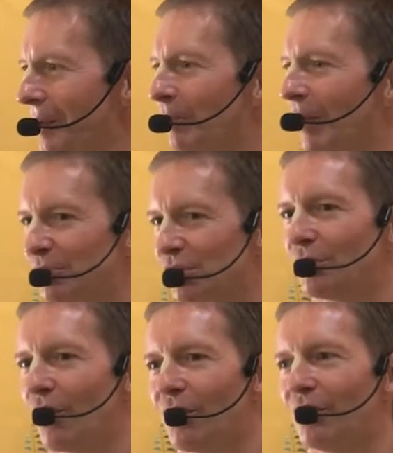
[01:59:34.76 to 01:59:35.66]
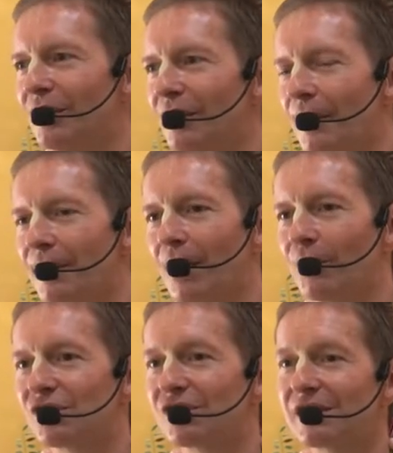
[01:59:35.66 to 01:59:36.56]
Perhaps you know, there
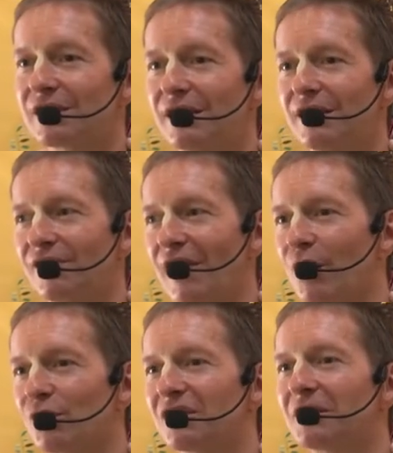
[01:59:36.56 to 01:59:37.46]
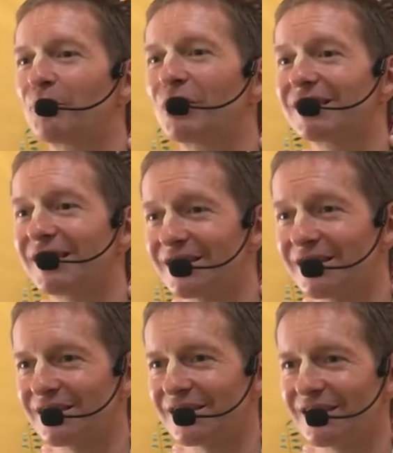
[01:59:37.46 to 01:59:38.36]
were 16,000
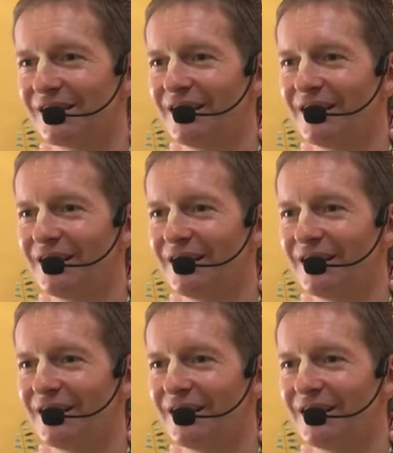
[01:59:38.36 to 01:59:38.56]
princesses